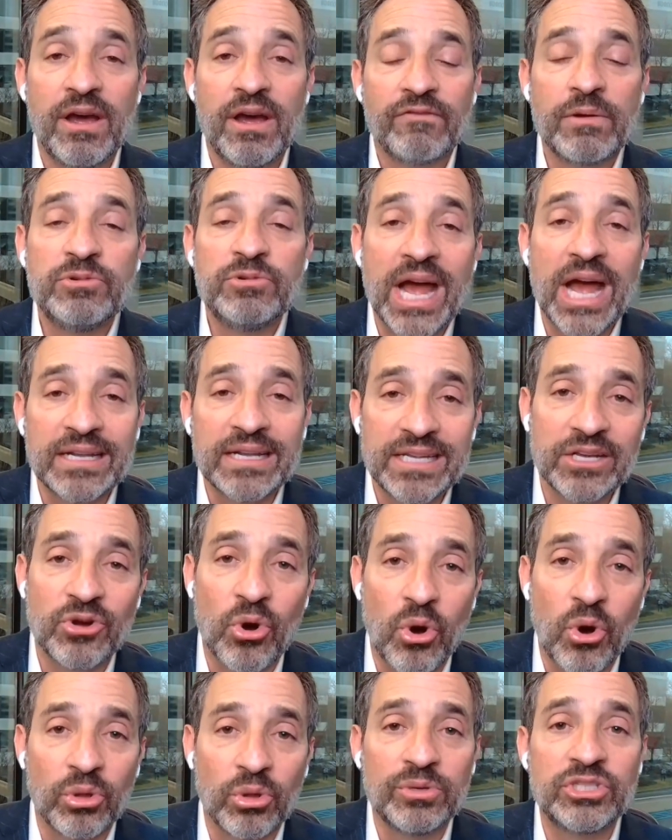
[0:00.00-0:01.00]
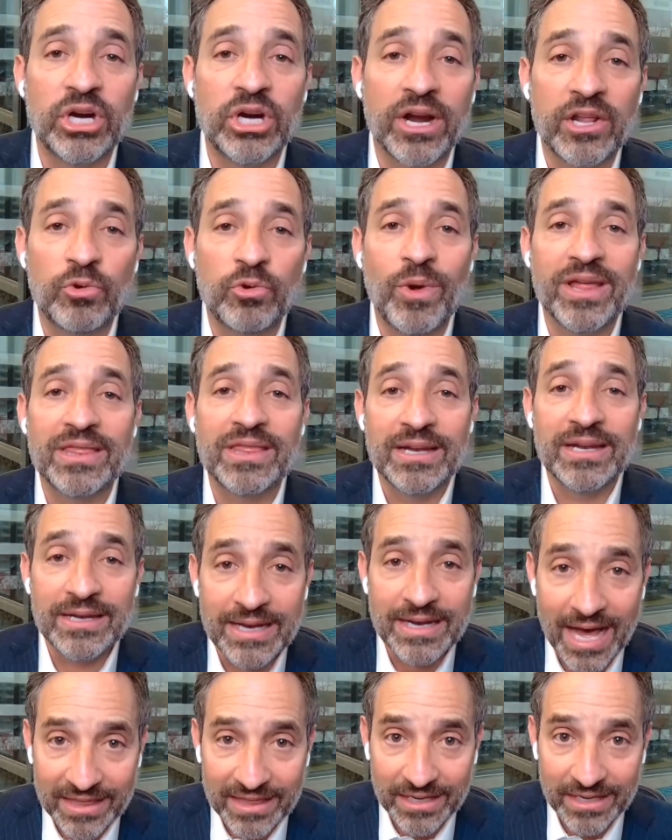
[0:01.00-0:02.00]
from Jesse Cole, who started with
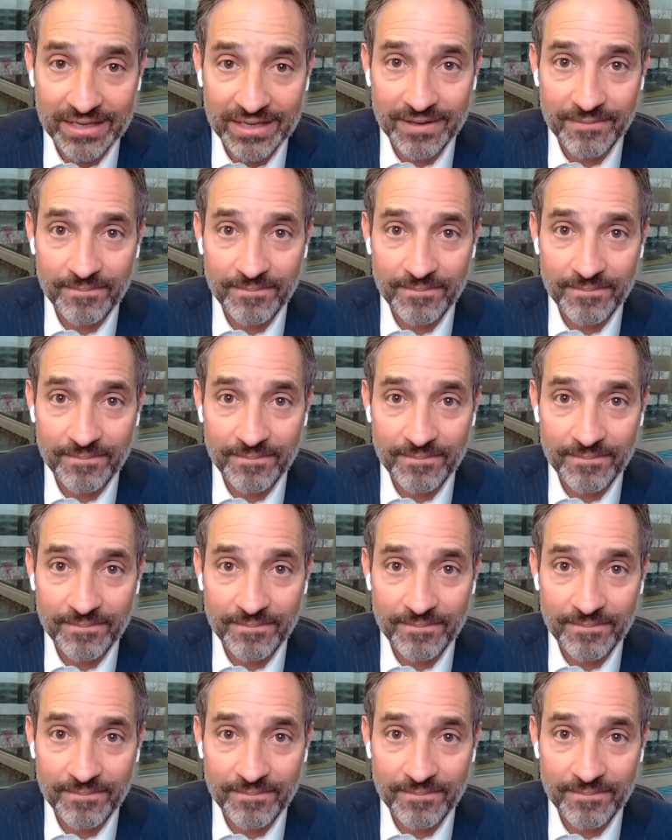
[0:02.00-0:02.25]
nothing.